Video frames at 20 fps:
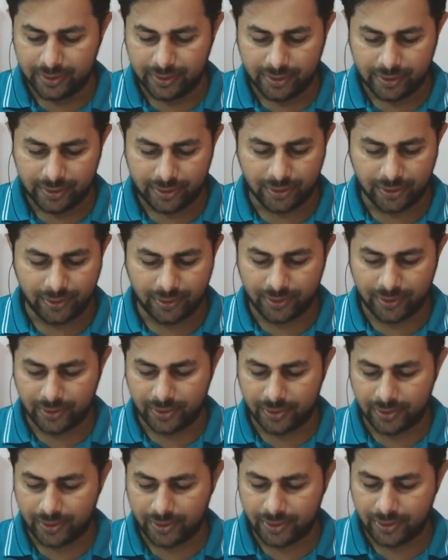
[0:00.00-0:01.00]
So
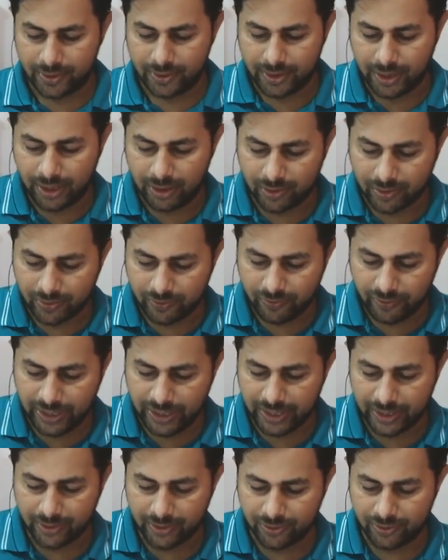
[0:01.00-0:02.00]
now we
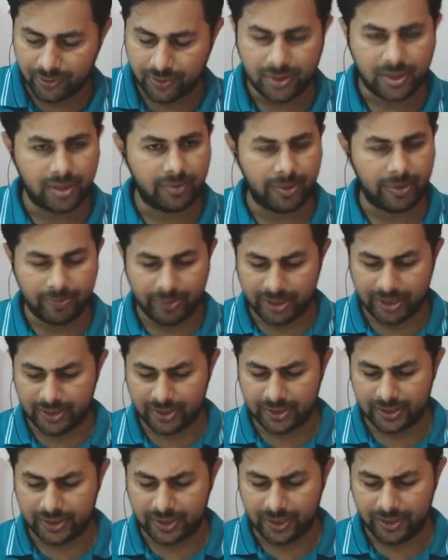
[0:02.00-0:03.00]
need to remember
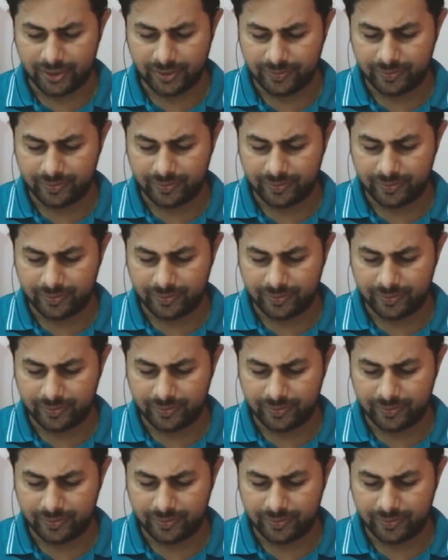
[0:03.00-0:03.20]
this thing.